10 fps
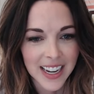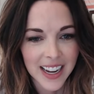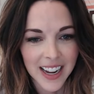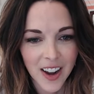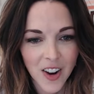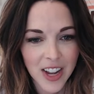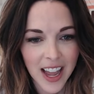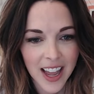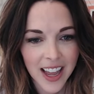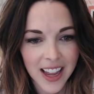
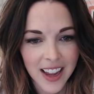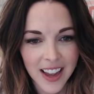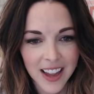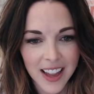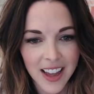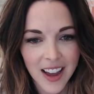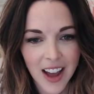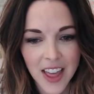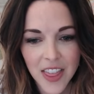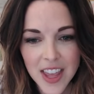Okay.
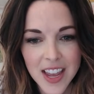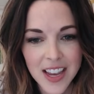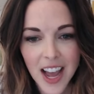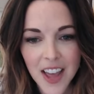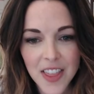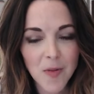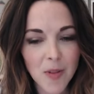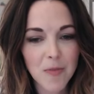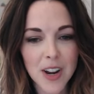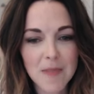I think
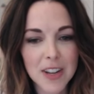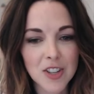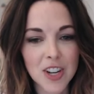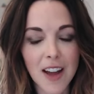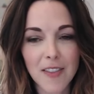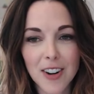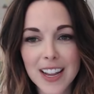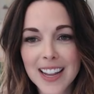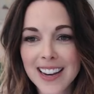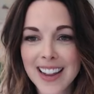we pretty much covered
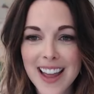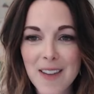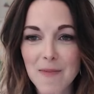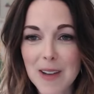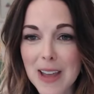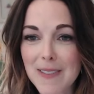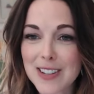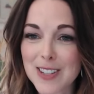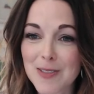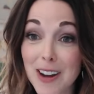it. My baby
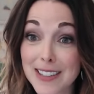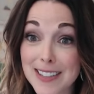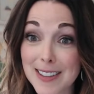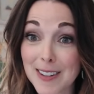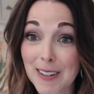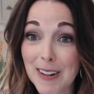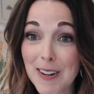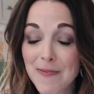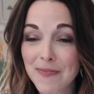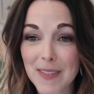just walked into the room.